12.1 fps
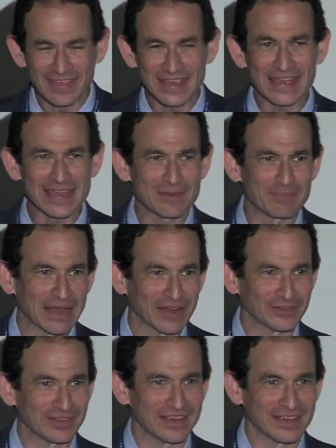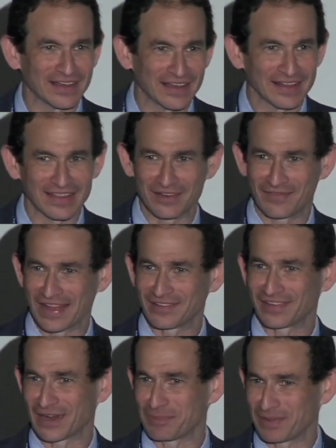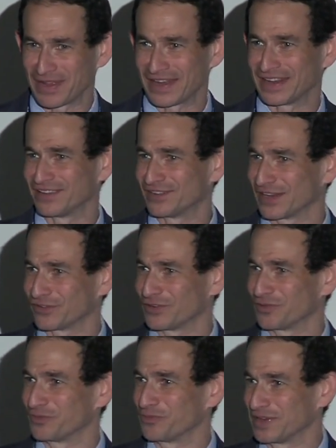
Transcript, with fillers: thinking about the advanced care planning session